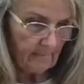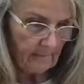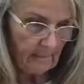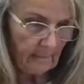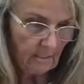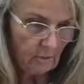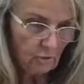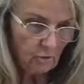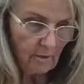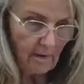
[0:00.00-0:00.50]

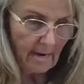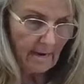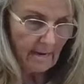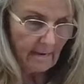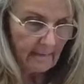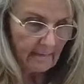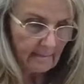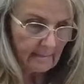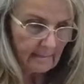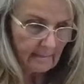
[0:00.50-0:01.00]
It
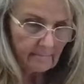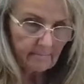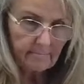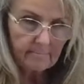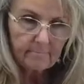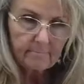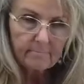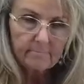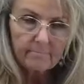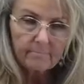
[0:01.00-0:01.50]
dries
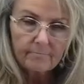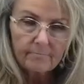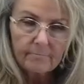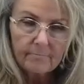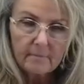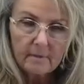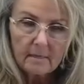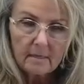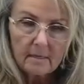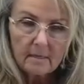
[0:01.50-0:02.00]

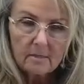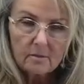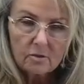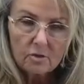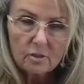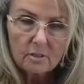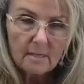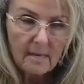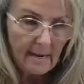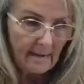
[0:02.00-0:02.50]

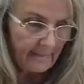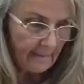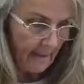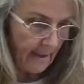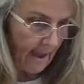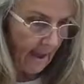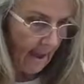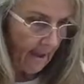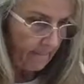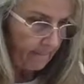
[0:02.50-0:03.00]
just like
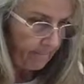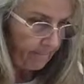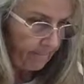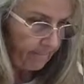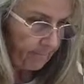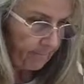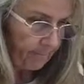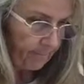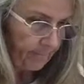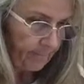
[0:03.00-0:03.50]
that.
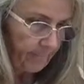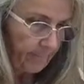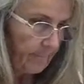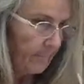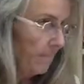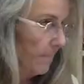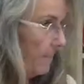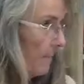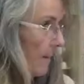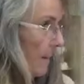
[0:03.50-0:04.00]

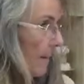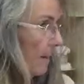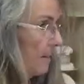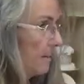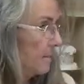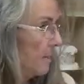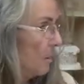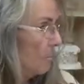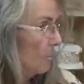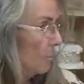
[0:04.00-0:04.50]

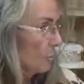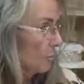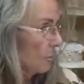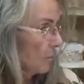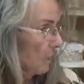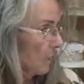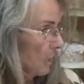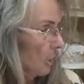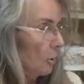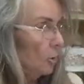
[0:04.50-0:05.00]
It's almost
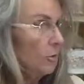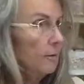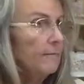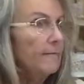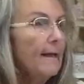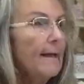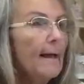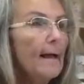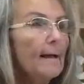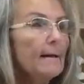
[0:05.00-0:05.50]
the color of
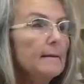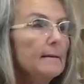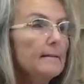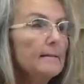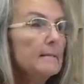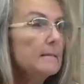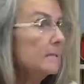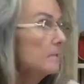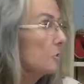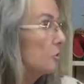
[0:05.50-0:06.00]
that. And
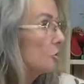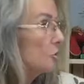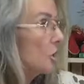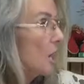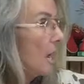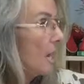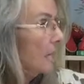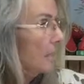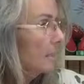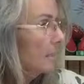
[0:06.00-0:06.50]
this is
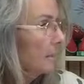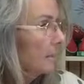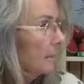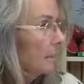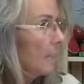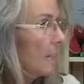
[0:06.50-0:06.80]
chocolate